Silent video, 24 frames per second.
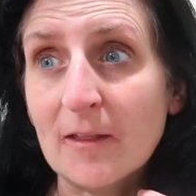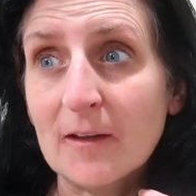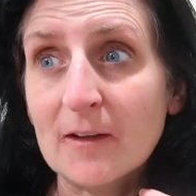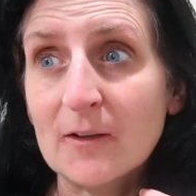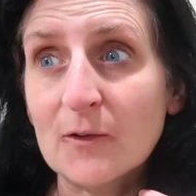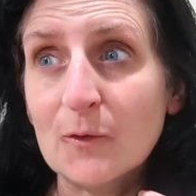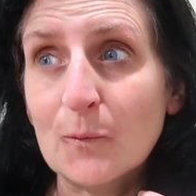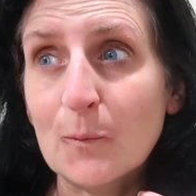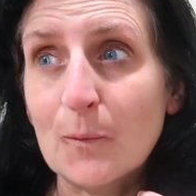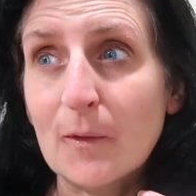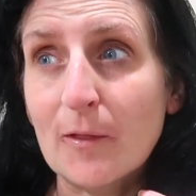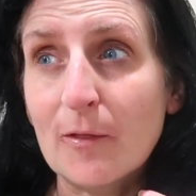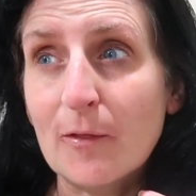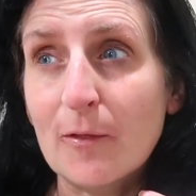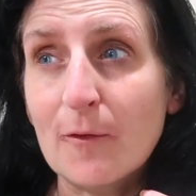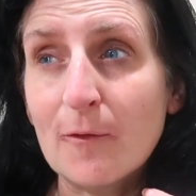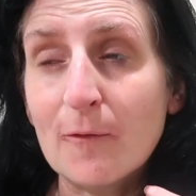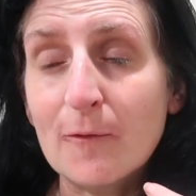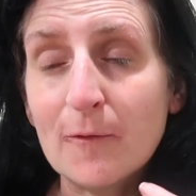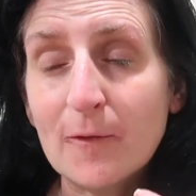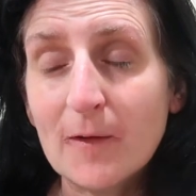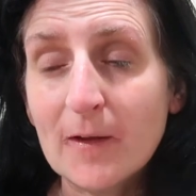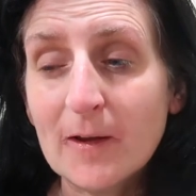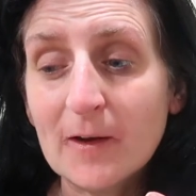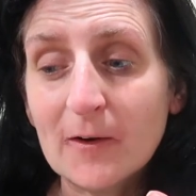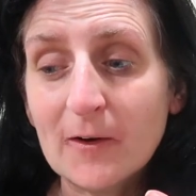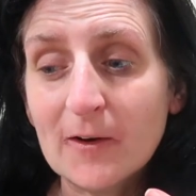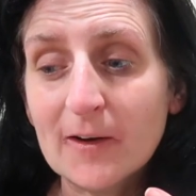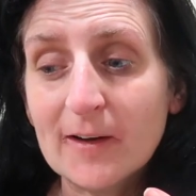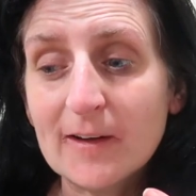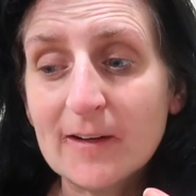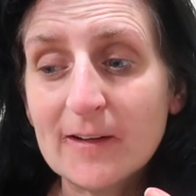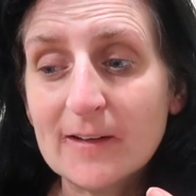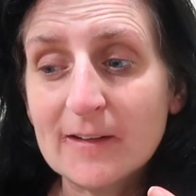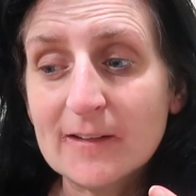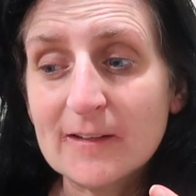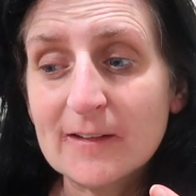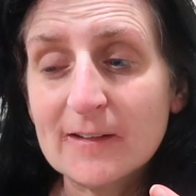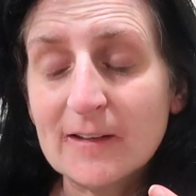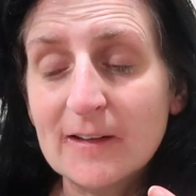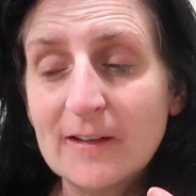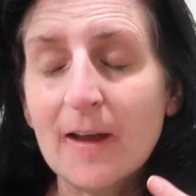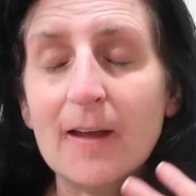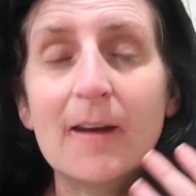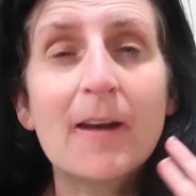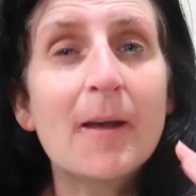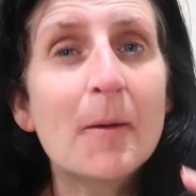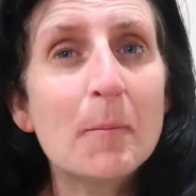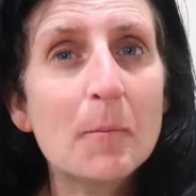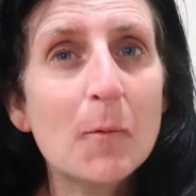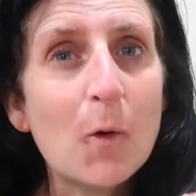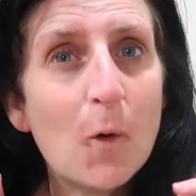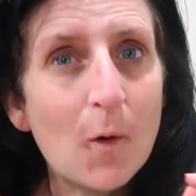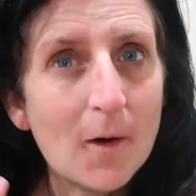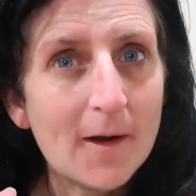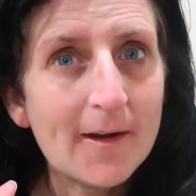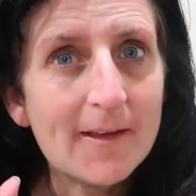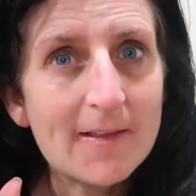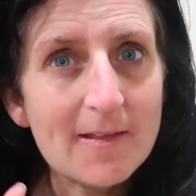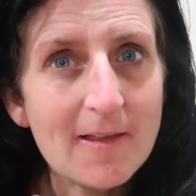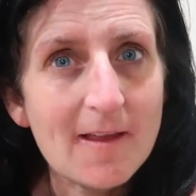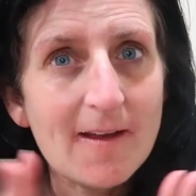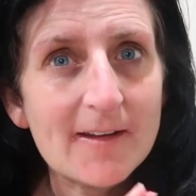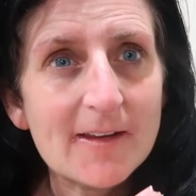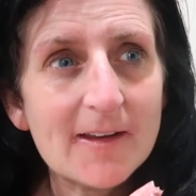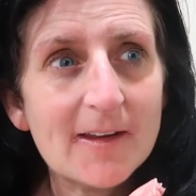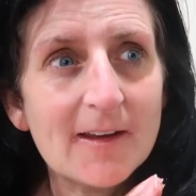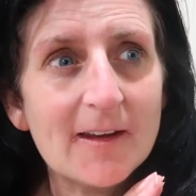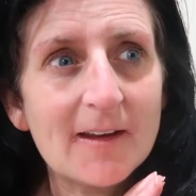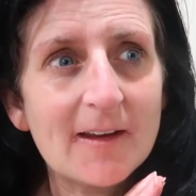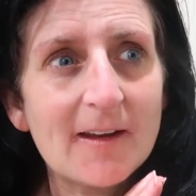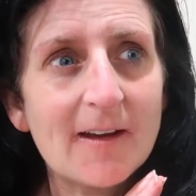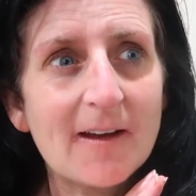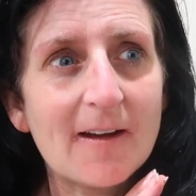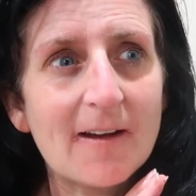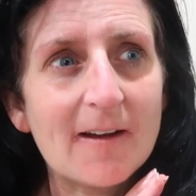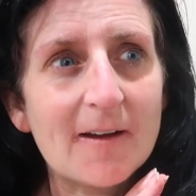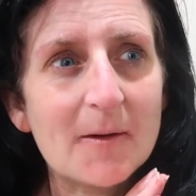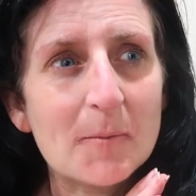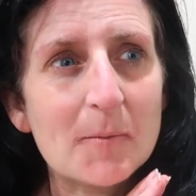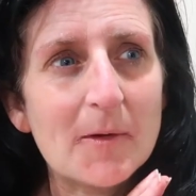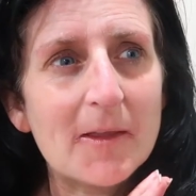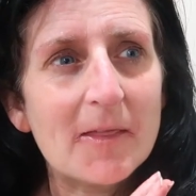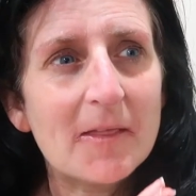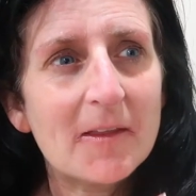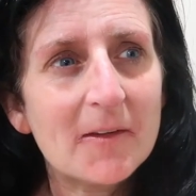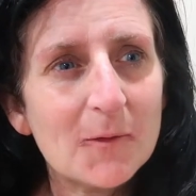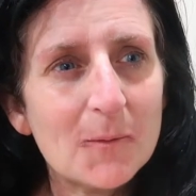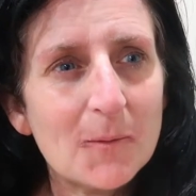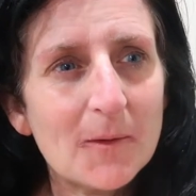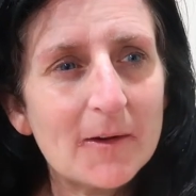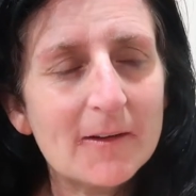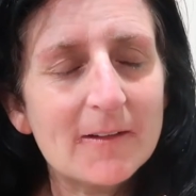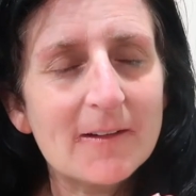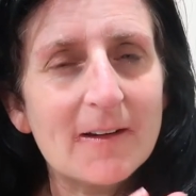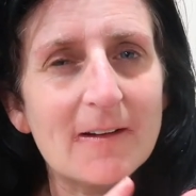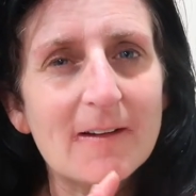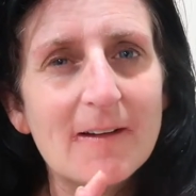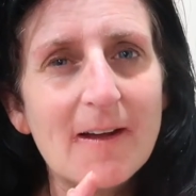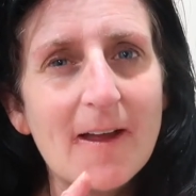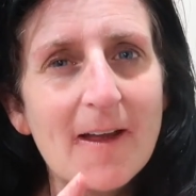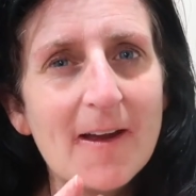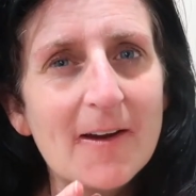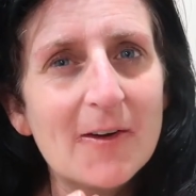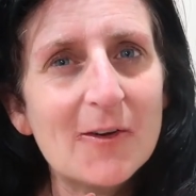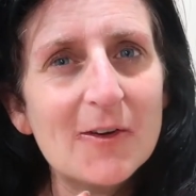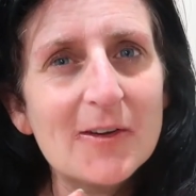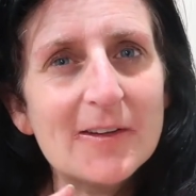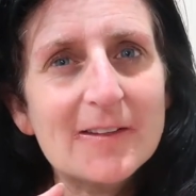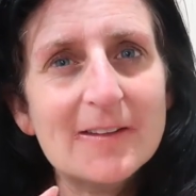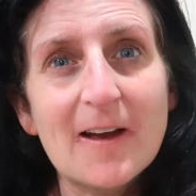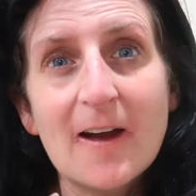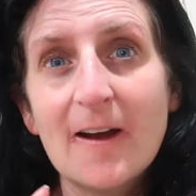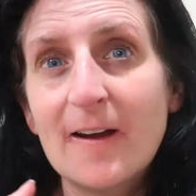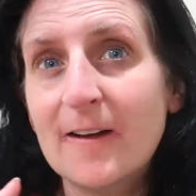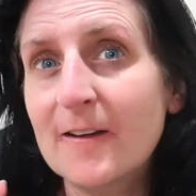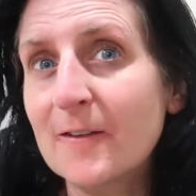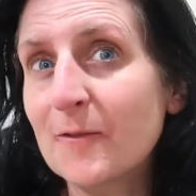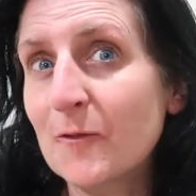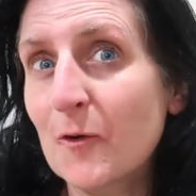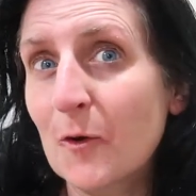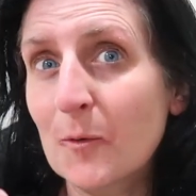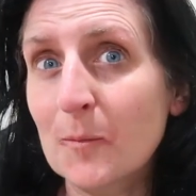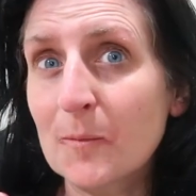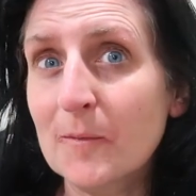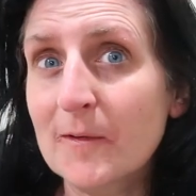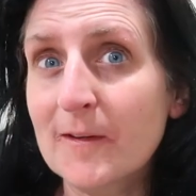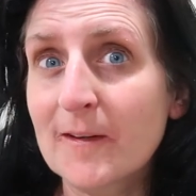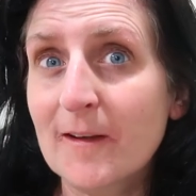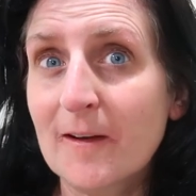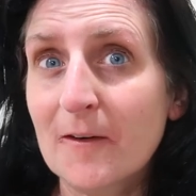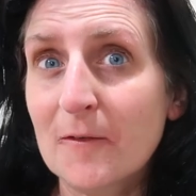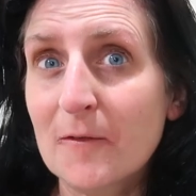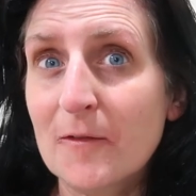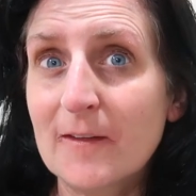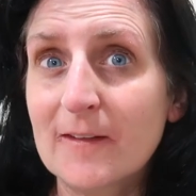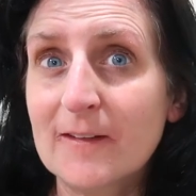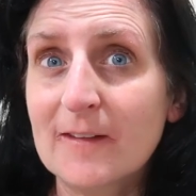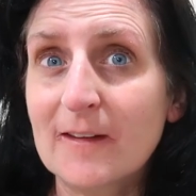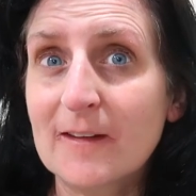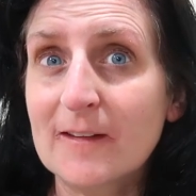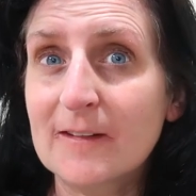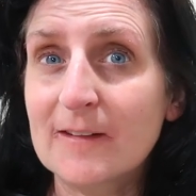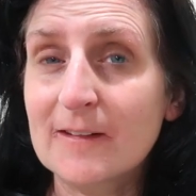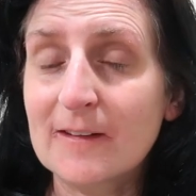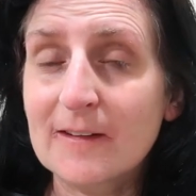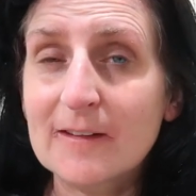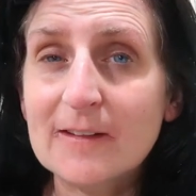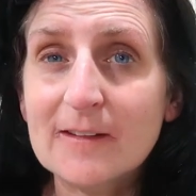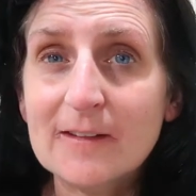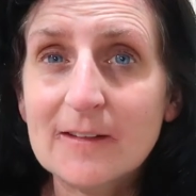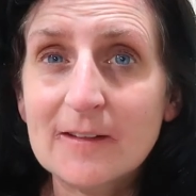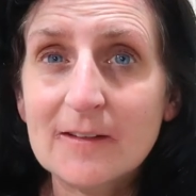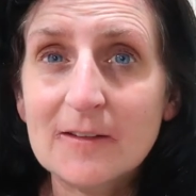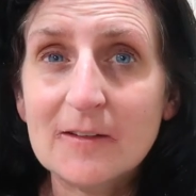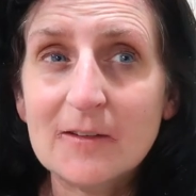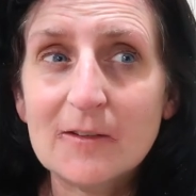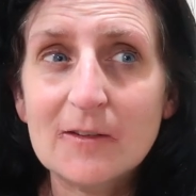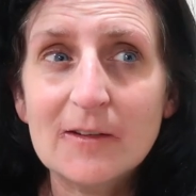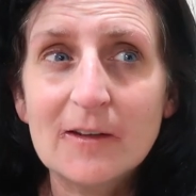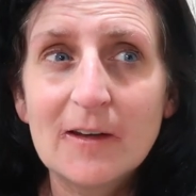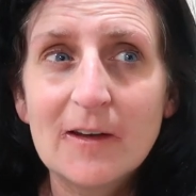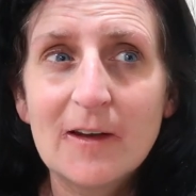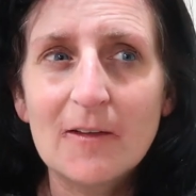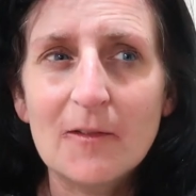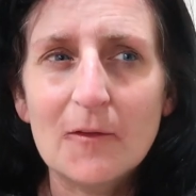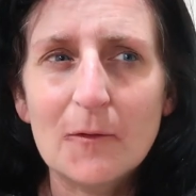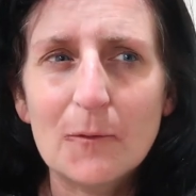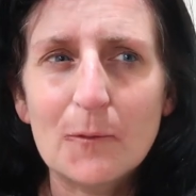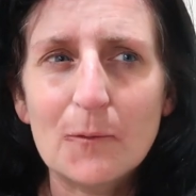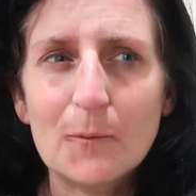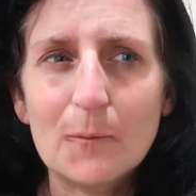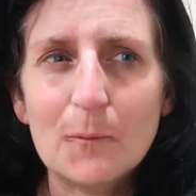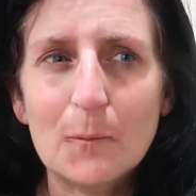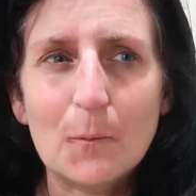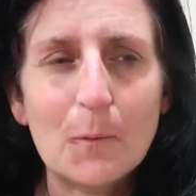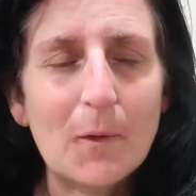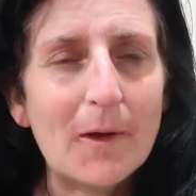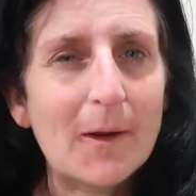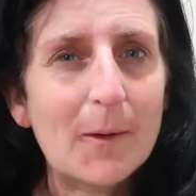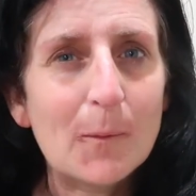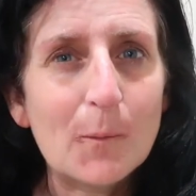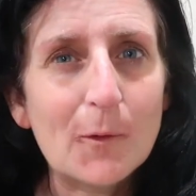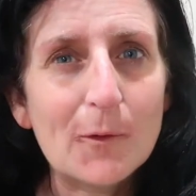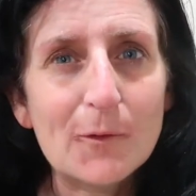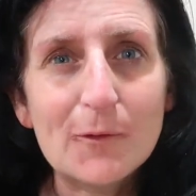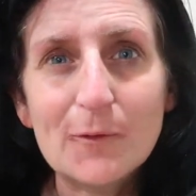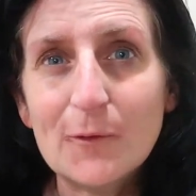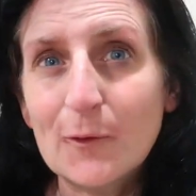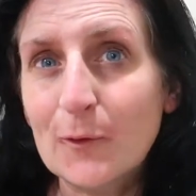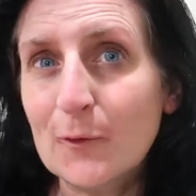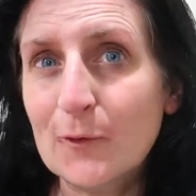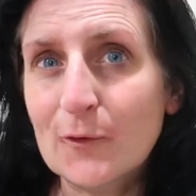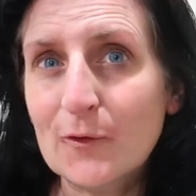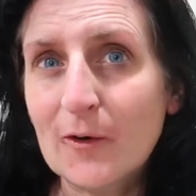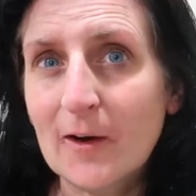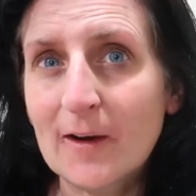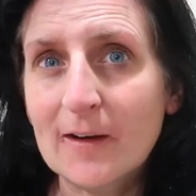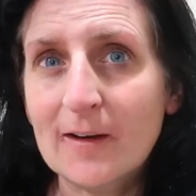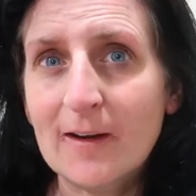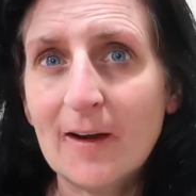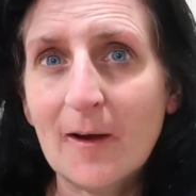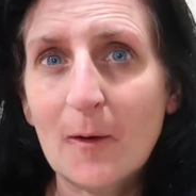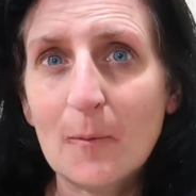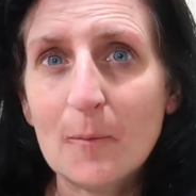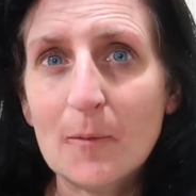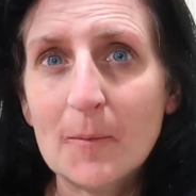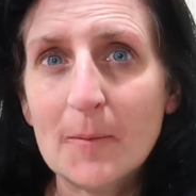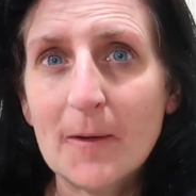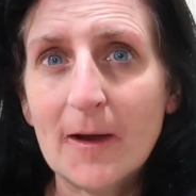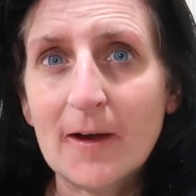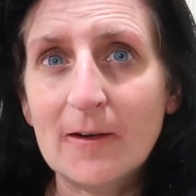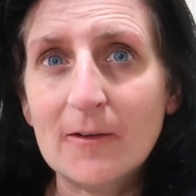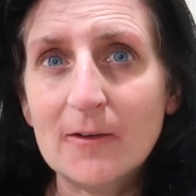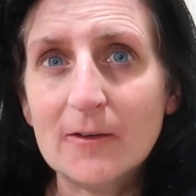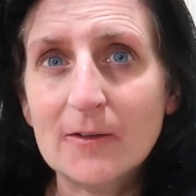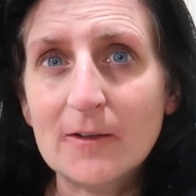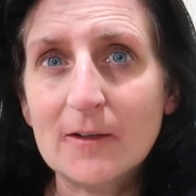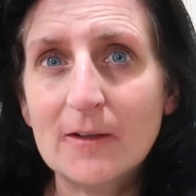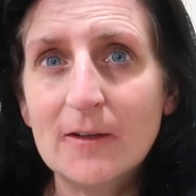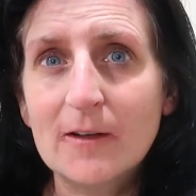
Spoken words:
things with the fairies. And I'm quite liking, in this one, Harry's kind of got himself this assistant, this werewolf who's trying to help him out.